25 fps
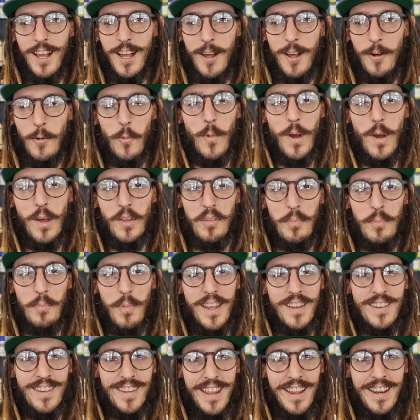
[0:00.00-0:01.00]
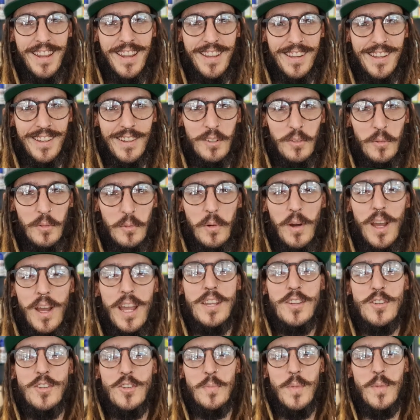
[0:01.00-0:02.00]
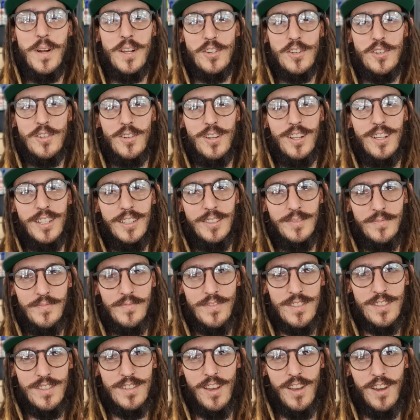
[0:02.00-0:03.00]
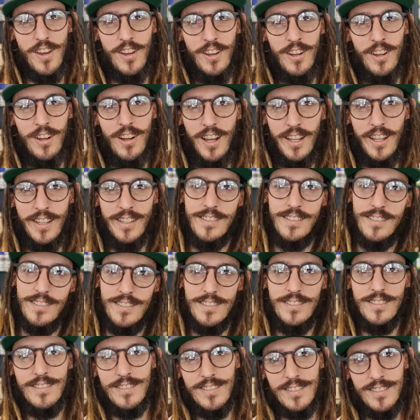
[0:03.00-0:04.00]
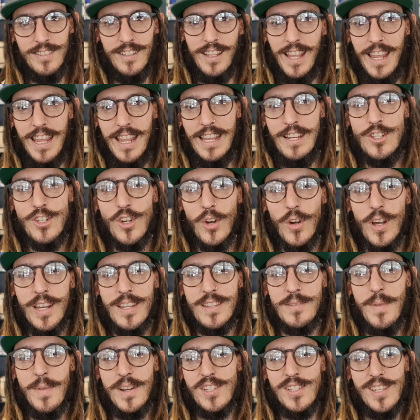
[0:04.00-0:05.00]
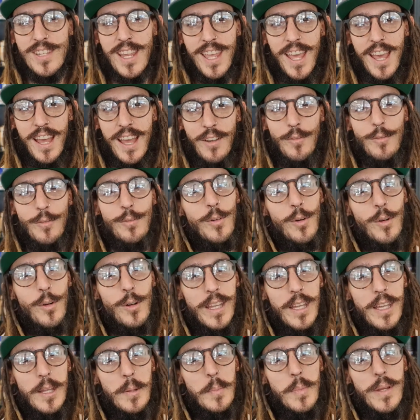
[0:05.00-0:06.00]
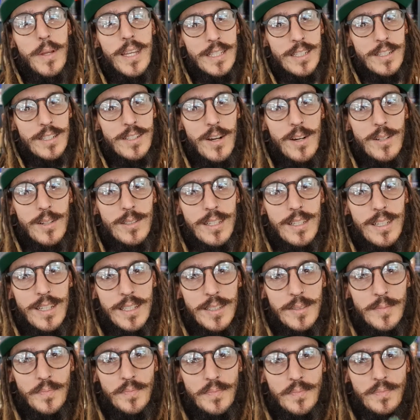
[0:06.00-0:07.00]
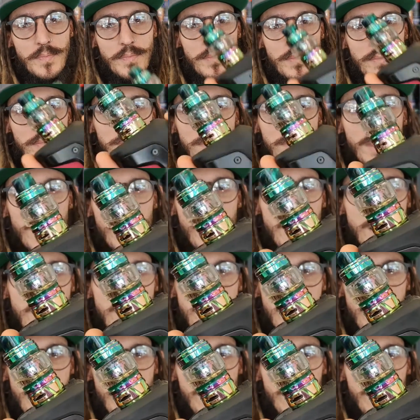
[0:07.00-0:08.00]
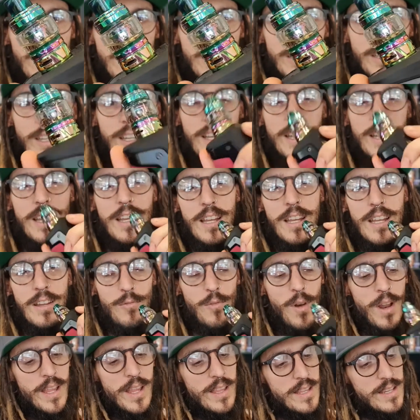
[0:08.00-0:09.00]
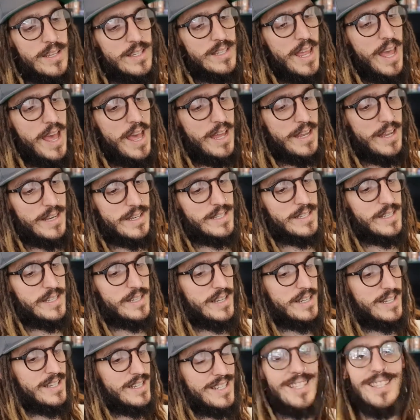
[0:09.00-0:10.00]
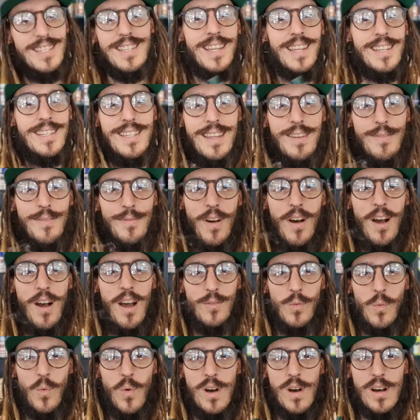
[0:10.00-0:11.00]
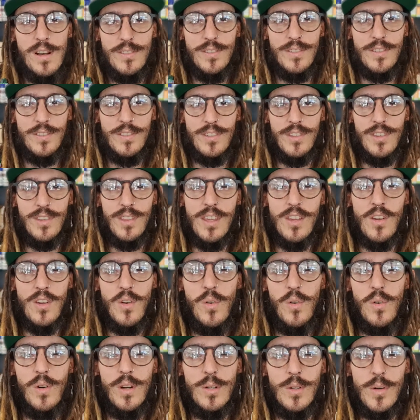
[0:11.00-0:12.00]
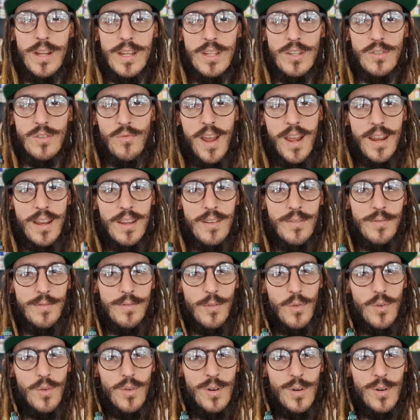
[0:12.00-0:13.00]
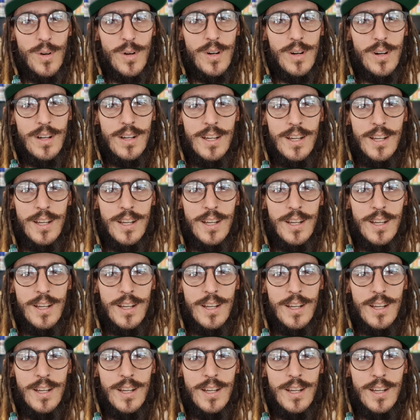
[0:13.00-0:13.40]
well spent eating way too much sugar. So I enjoy it as much as I can for it being a cola. So running this at 65 watts, the coil is rated for